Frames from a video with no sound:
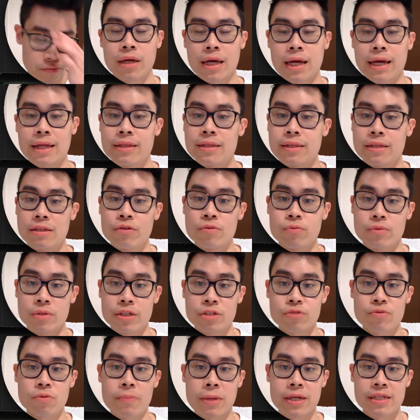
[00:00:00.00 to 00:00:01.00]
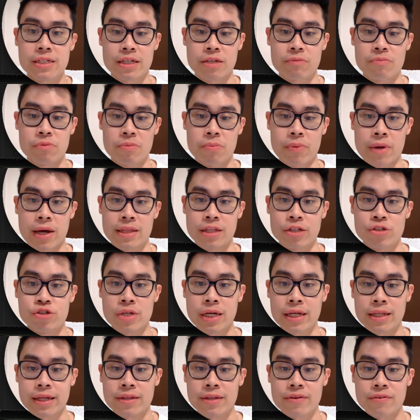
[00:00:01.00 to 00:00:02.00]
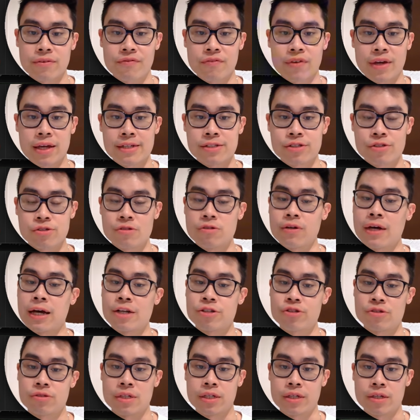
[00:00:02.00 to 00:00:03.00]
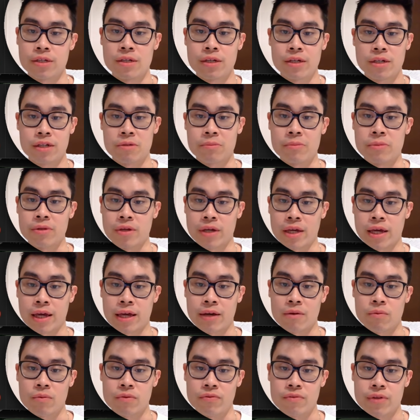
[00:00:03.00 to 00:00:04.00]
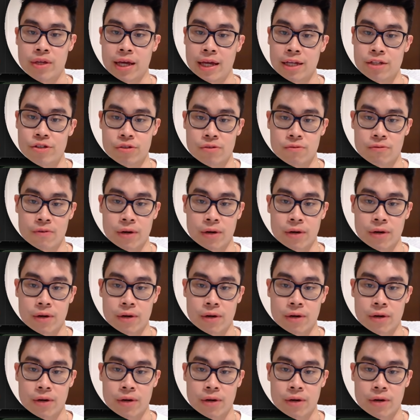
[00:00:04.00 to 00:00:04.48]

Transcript: And this will basically prepare the chat interface to actually communicate with the agent,